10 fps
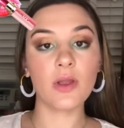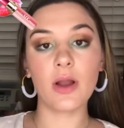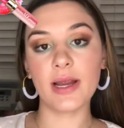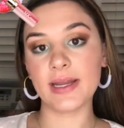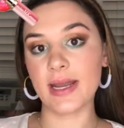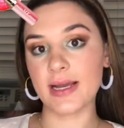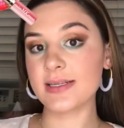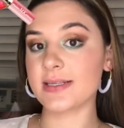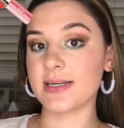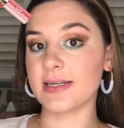All right,
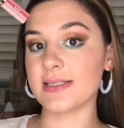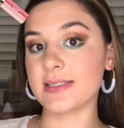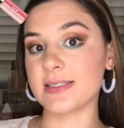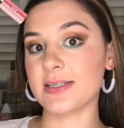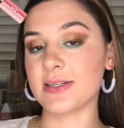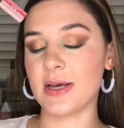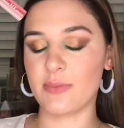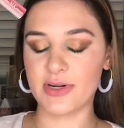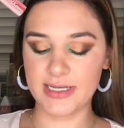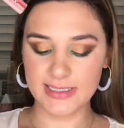next is
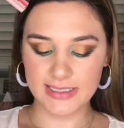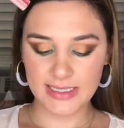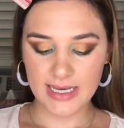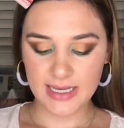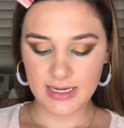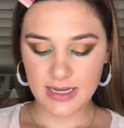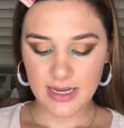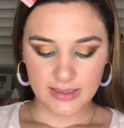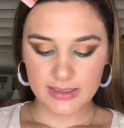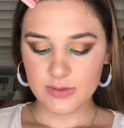Celebrity Skin.
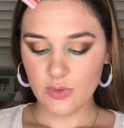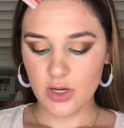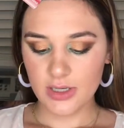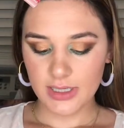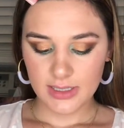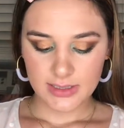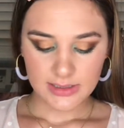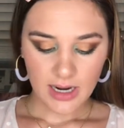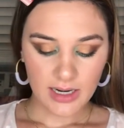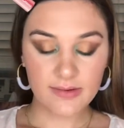This one is
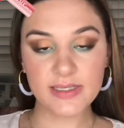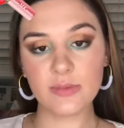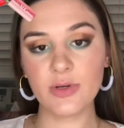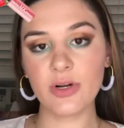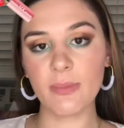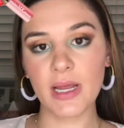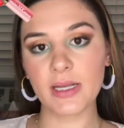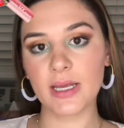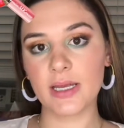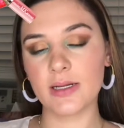kind of similar to
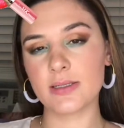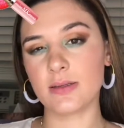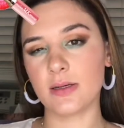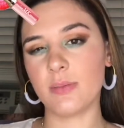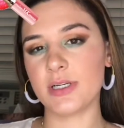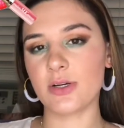Mannequin. It's a little bit